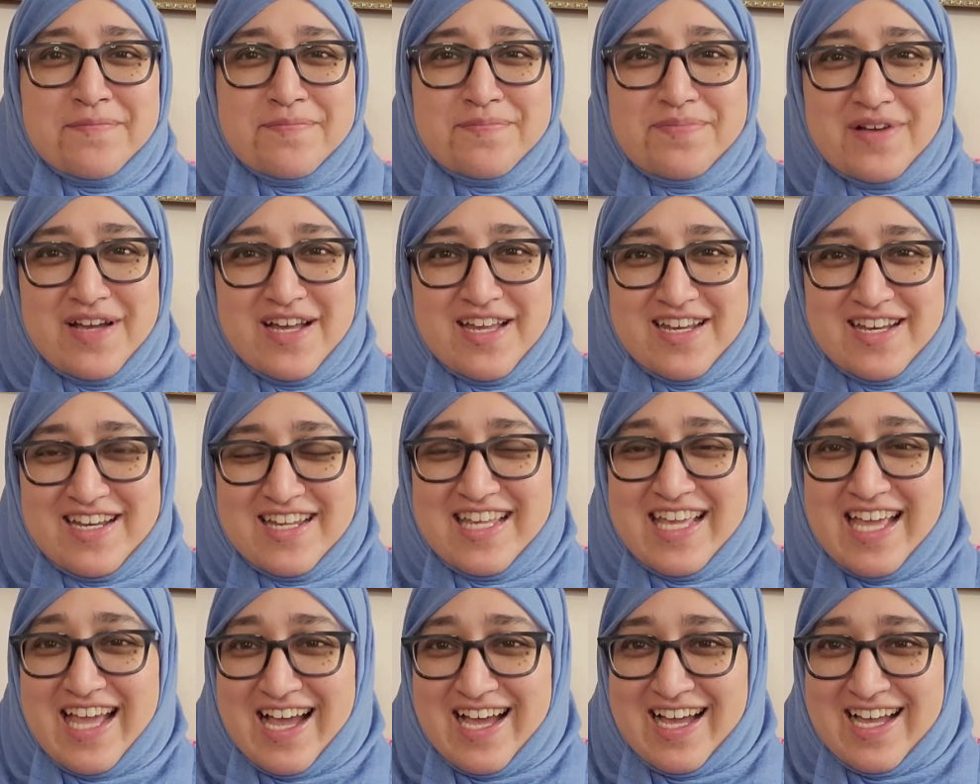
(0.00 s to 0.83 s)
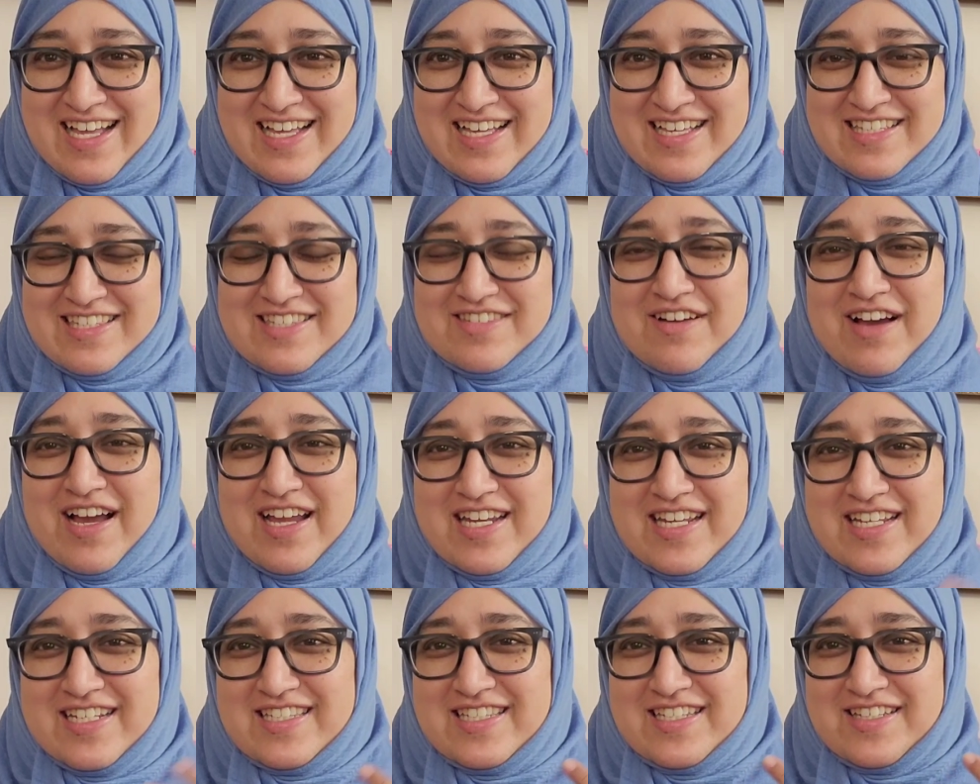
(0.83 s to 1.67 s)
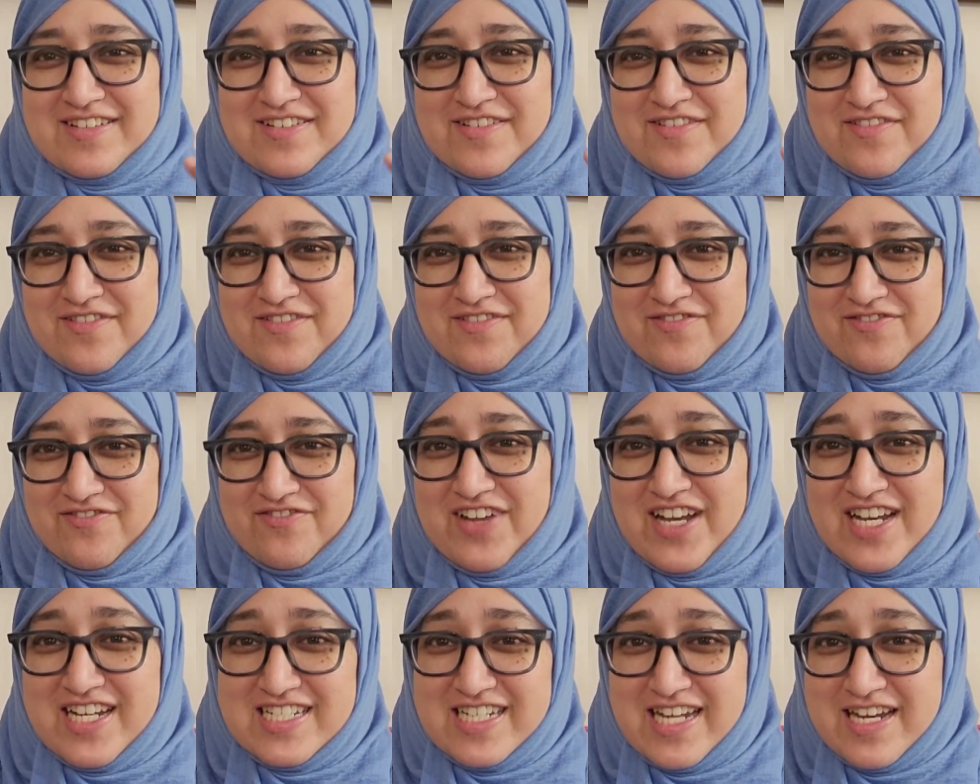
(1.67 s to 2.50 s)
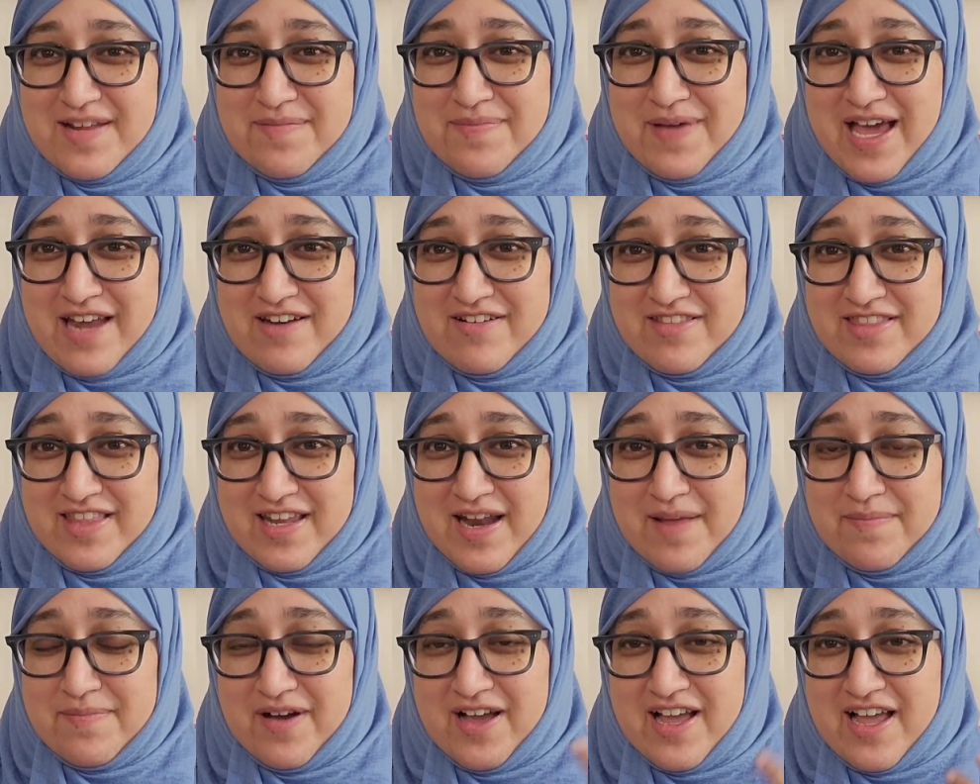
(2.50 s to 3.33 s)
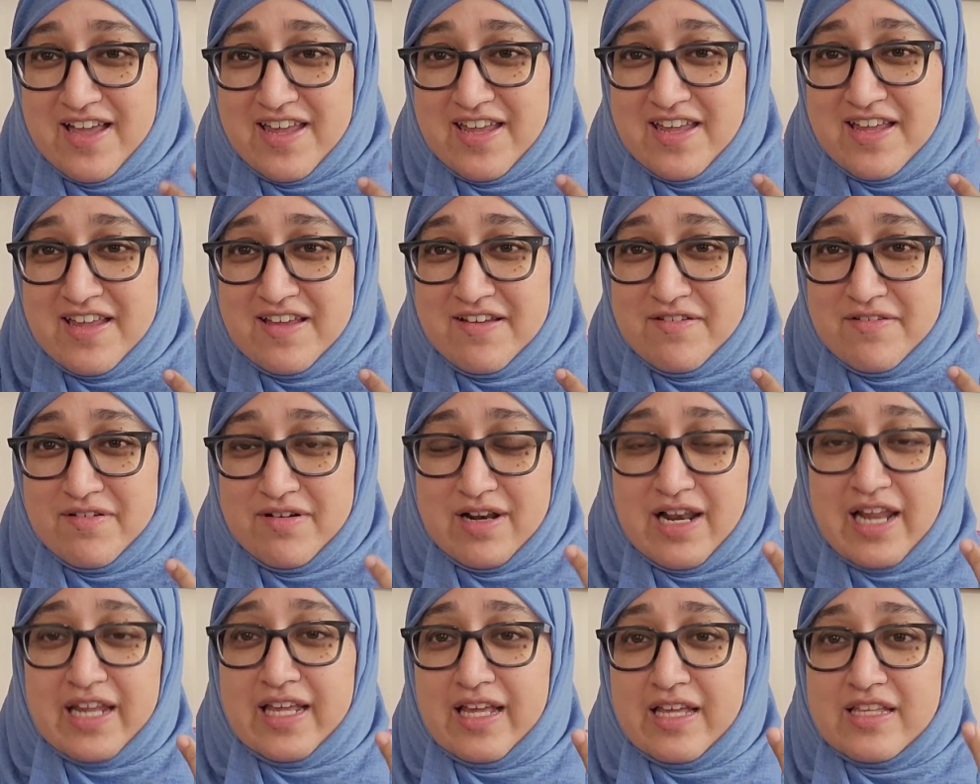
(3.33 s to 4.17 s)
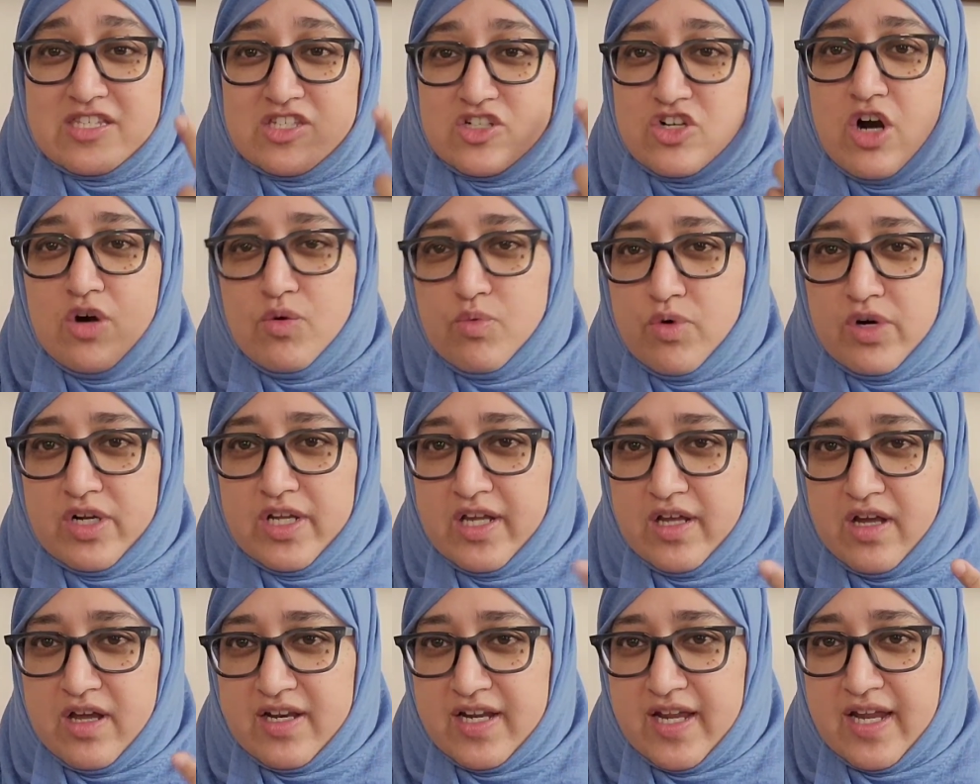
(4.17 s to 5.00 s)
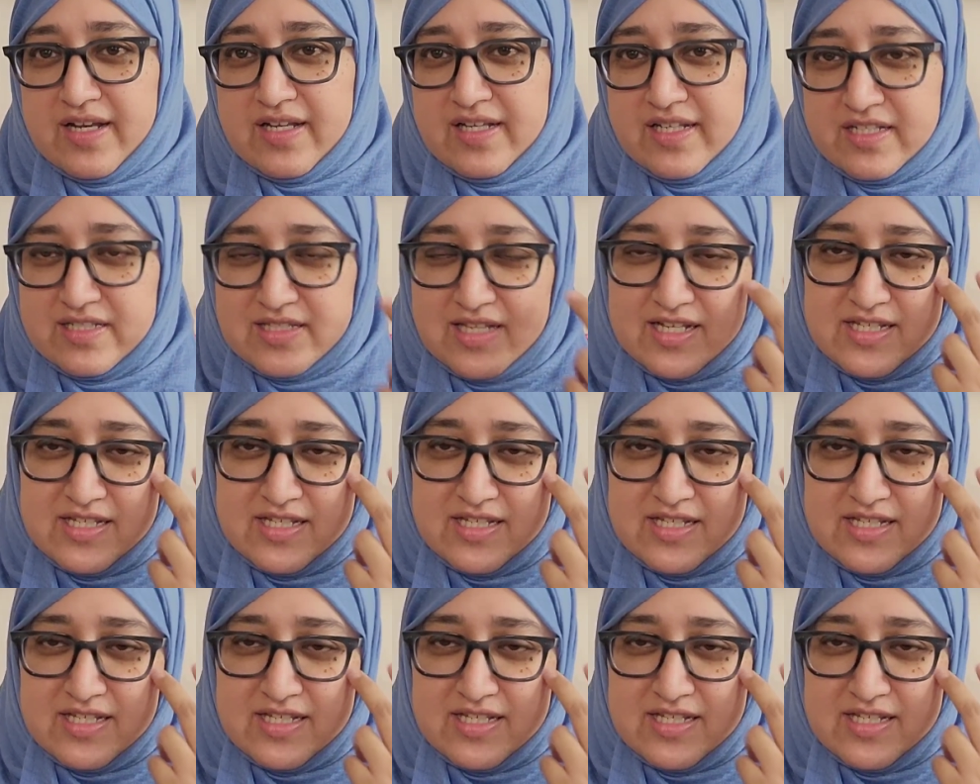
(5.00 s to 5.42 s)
But yeah, so I need to finish any pattern that I buy, like start working on it at least.